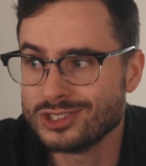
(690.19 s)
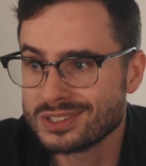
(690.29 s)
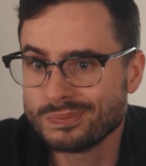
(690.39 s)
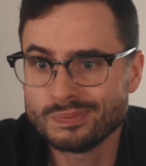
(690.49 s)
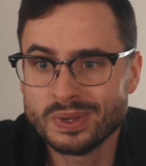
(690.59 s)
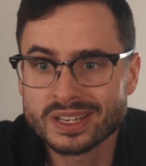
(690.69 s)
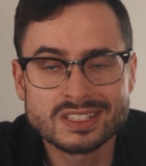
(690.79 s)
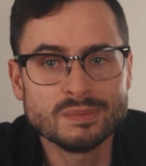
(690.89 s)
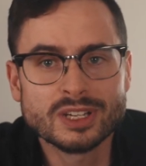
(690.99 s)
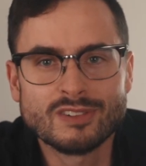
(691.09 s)
Just pick
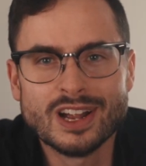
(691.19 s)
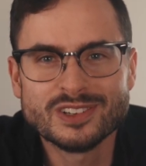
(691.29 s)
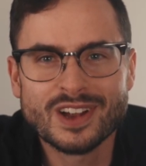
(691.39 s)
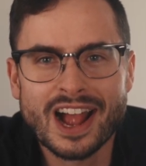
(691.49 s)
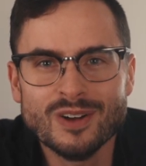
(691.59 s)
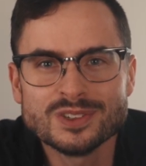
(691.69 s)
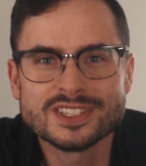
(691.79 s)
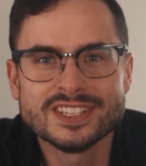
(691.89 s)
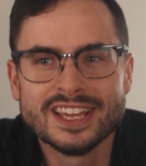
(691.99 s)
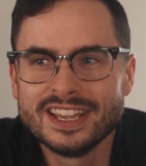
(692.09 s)
something around your
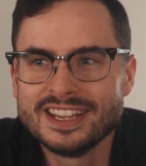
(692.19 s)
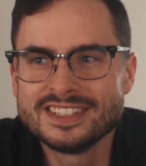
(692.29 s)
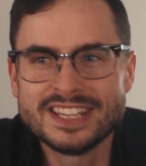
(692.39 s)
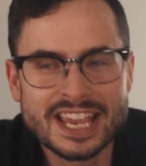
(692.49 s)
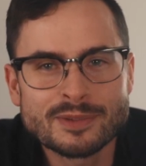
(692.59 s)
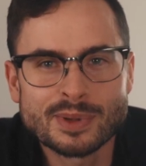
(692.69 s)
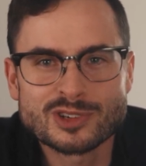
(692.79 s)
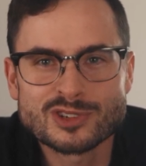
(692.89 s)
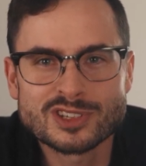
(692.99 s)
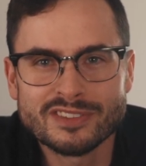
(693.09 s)
house, take
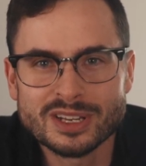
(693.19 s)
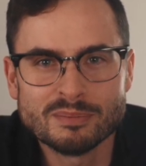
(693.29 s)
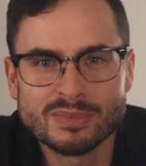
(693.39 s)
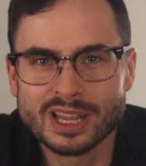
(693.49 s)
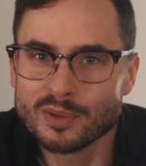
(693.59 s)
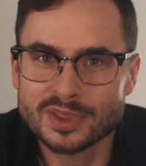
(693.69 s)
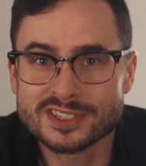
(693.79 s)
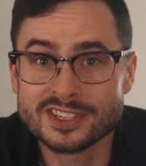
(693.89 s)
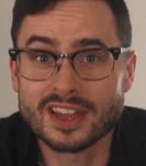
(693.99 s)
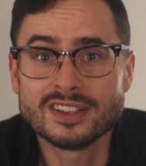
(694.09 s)
pictures of it, play with the
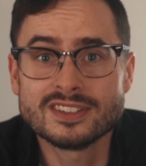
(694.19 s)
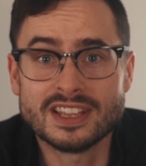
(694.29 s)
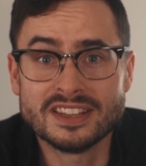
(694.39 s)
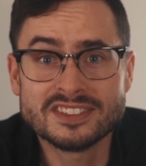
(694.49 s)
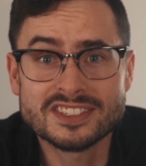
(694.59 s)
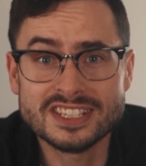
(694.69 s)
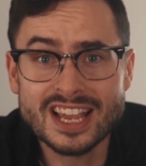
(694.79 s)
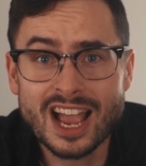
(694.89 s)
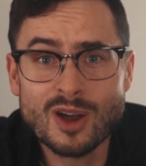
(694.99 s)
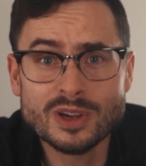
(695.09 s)
settings, and see
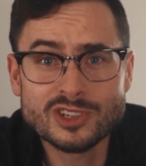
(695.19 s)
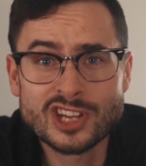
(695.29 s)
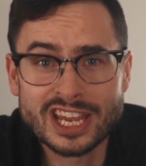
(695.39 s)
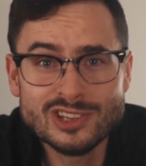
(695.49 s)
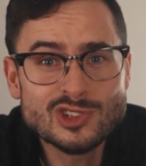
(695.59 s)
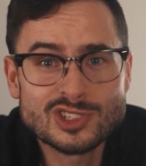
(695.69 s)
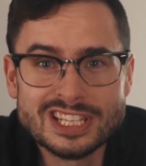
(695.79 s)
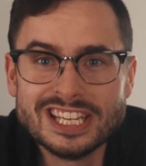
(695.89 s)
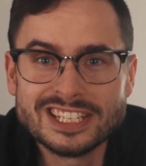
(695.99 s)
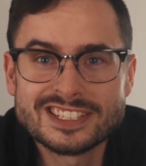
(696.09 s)
how it changes
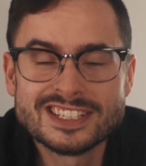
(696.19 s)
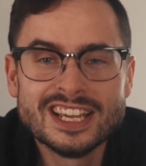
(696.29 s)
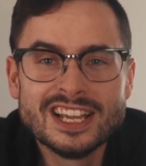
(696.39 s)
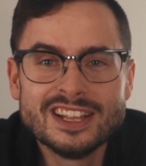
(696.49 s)
things.